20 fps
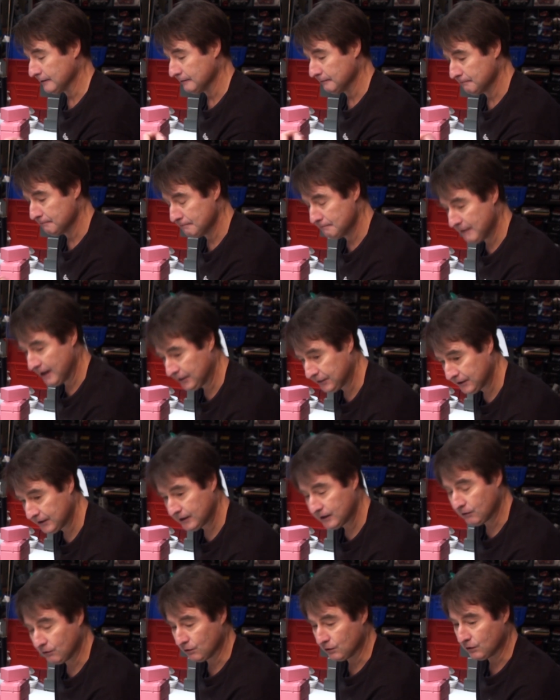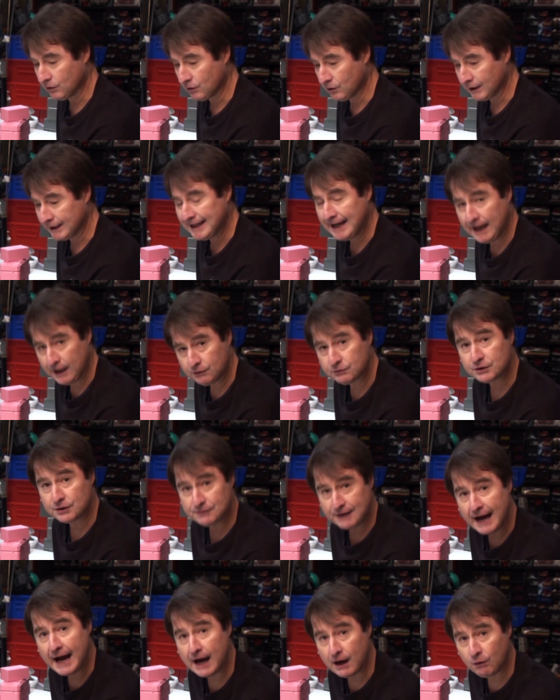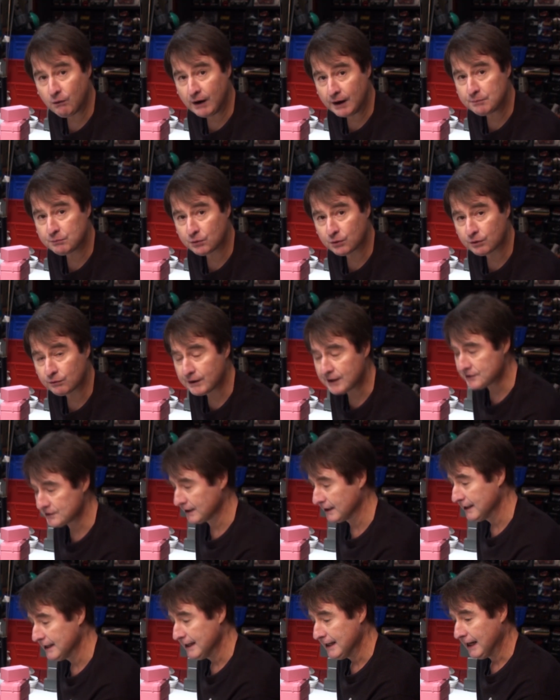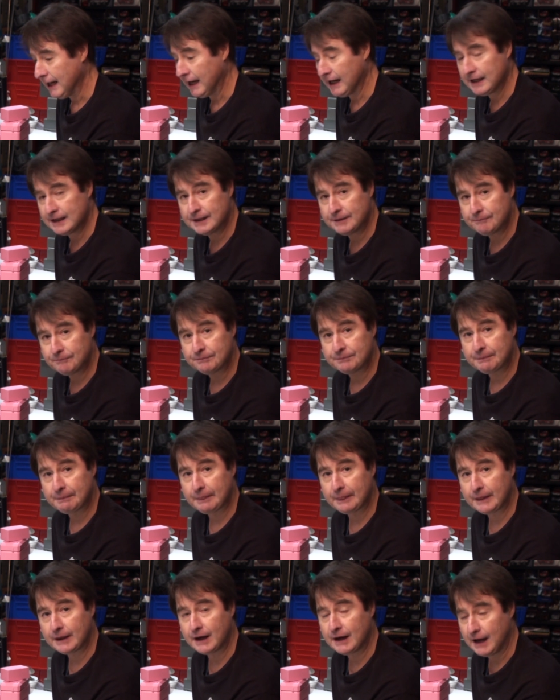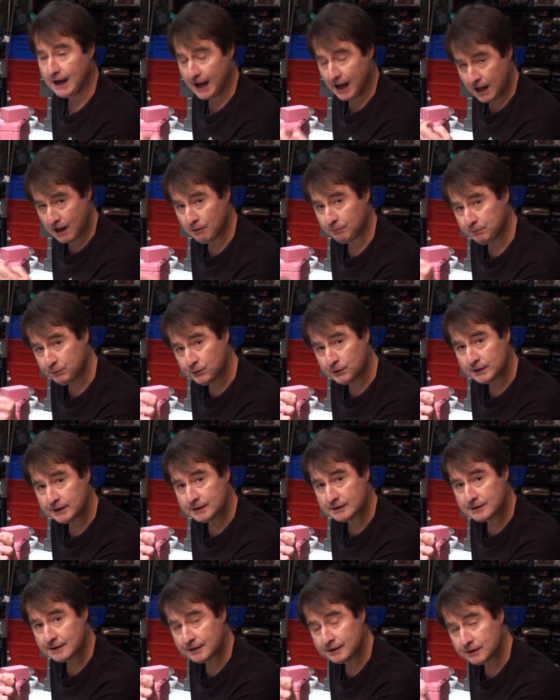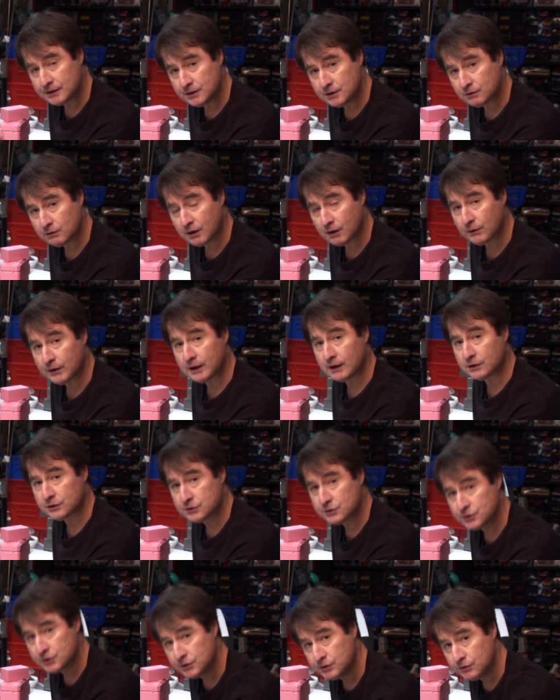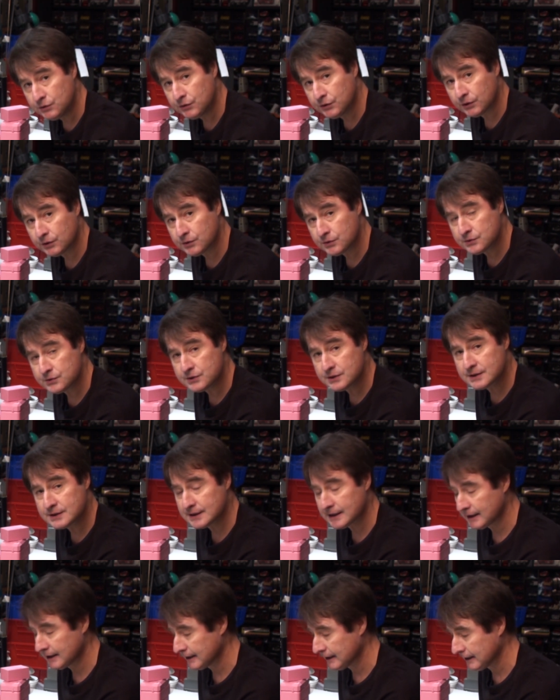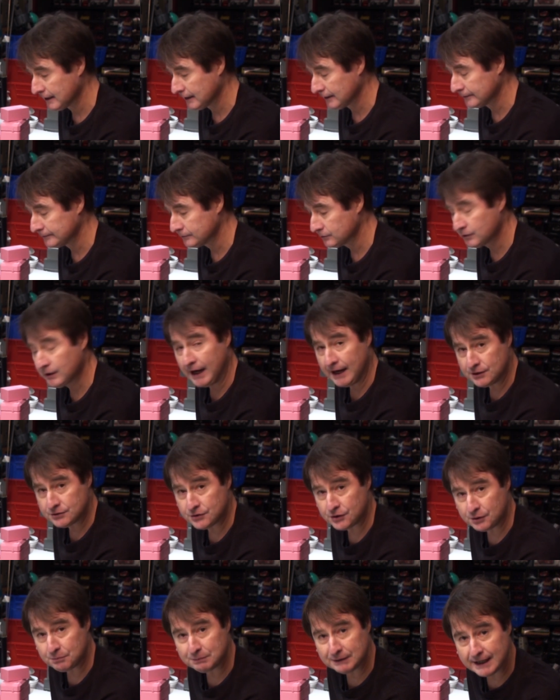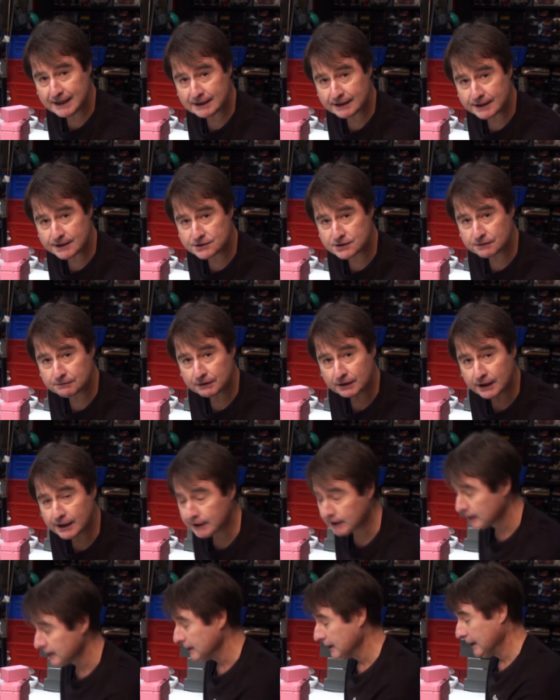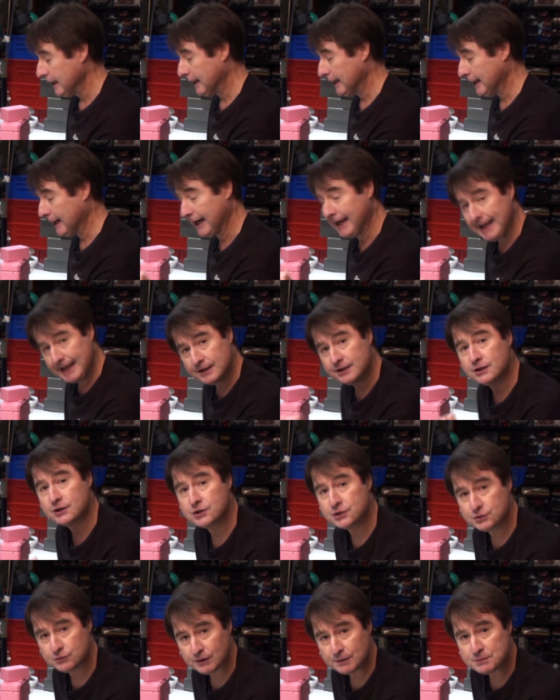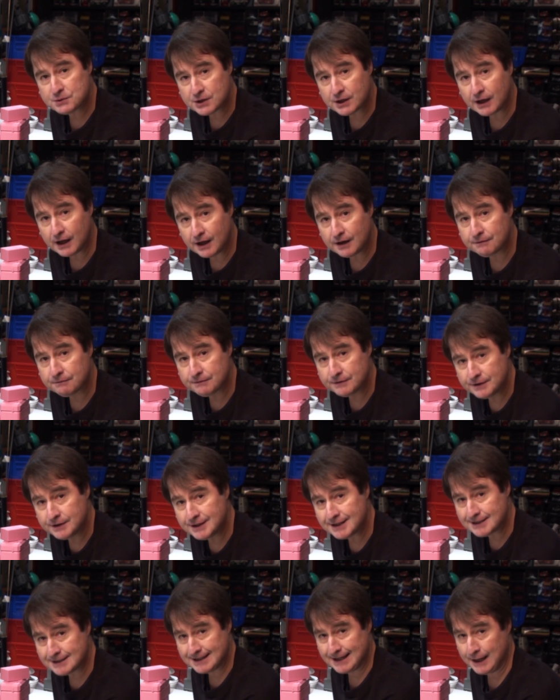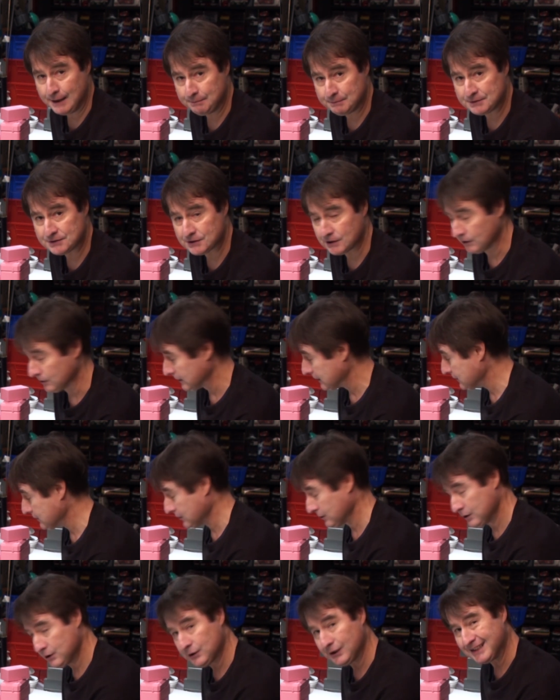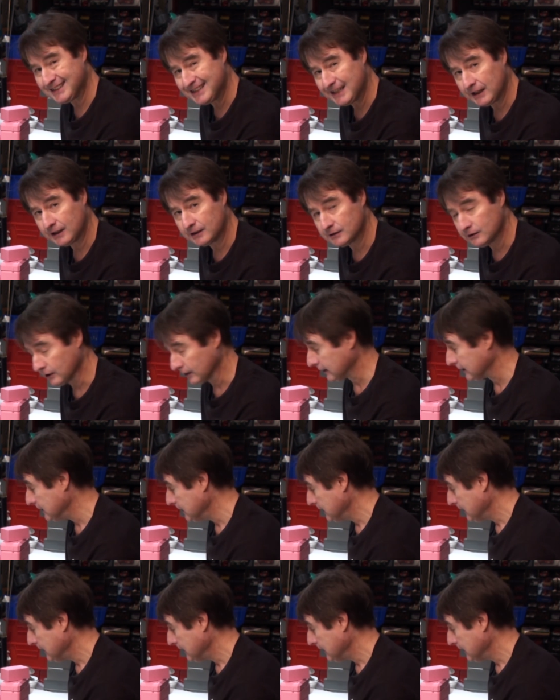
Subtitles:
method or account of how I pour resin, I'll put the URL to those, to actually the playlist, if you like, in the description of this episode, so you can take a look.